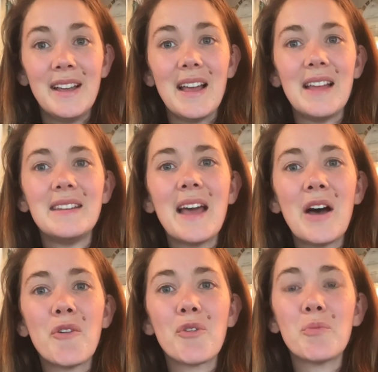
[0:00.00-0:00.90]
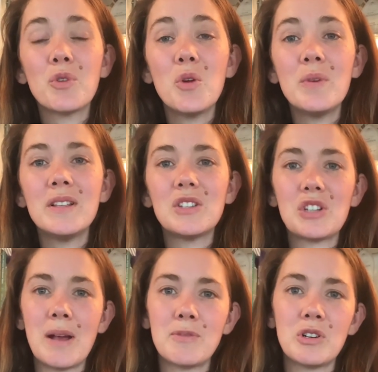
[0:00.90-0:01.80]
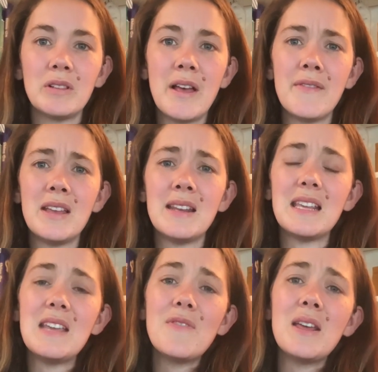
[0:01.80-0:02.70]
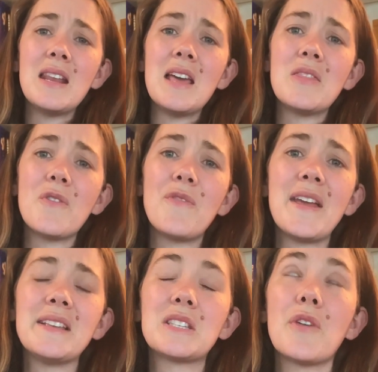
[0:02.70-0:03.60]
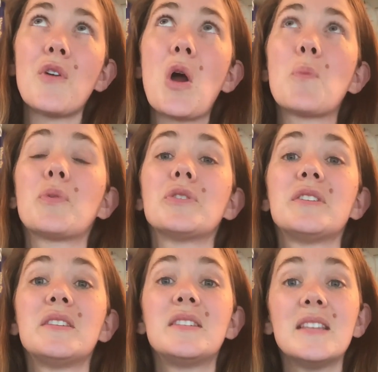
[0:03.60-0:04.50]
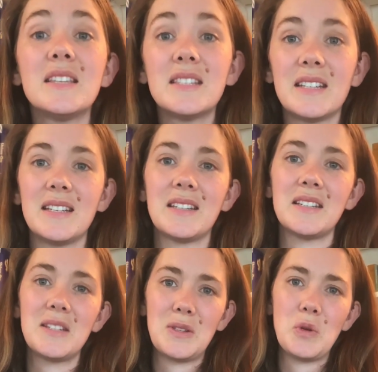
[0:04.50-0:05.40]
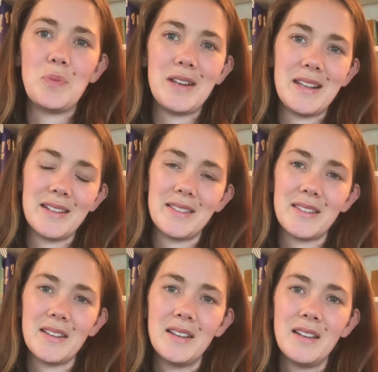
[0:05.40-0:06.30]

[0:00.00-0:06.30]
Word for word: And now from Romans chapter eleven, even in the face of our persistent disobedience,